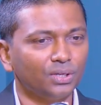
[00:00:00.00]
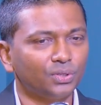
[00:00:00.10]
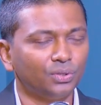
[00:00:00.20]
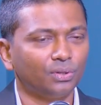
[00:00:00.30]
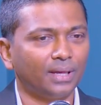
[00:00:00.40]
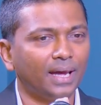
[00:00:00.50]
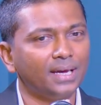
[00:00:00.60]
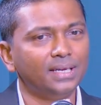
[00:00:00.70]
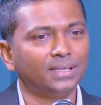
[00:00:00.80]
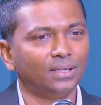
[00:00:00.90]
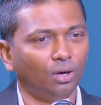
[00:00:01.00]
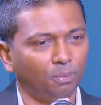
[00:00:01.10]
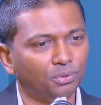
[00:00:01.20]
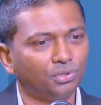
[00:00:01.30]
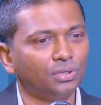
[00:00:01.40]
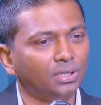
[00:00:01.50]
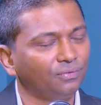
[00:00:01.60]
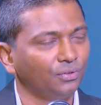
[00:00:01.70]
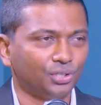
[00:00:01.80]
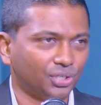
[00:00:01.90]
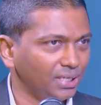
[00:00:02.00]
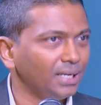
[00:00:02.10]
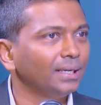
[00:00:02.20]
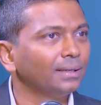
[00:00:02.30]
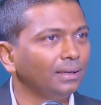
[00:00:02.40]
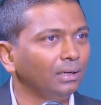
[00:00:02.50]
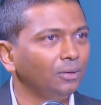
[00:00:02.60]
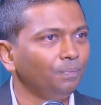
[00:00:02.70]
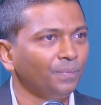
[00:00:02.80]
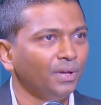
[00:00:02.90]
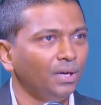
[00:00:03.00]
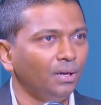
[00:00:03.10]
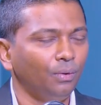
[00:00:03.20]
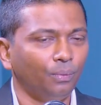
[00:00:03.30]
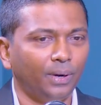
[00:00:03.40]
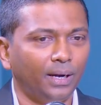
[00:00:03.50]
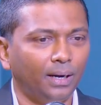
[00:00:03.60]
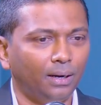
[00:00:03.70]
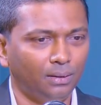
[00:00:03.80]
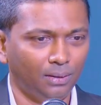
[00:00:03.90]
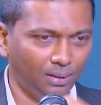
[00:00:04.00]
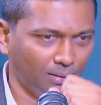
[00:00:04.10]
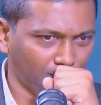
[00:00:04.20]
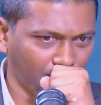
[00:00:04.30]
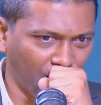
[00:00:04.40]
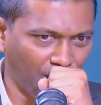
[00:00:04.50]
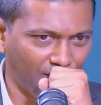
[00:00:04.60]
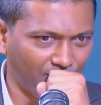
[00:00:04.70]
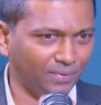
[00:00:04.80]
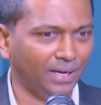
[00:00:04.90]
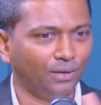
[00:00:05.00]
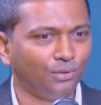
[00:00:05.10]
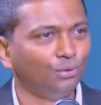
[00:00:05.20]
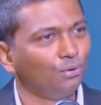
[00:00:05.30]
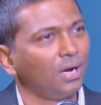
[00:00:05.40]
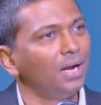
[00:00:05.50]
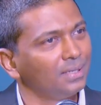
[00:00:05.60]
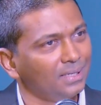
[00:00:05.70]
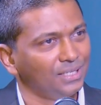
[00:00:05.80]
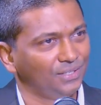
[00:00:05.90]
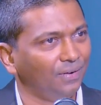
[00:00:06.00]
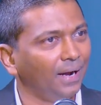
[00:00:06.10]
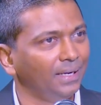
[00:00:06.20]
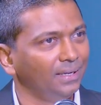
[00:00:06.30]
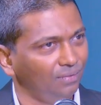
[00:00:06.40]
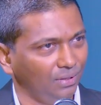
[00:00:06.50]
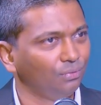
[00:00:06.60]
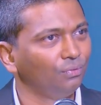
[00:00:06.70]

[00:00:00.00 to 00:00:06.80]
So there is an opportunity for Sri Lanka where there are two countries fighting with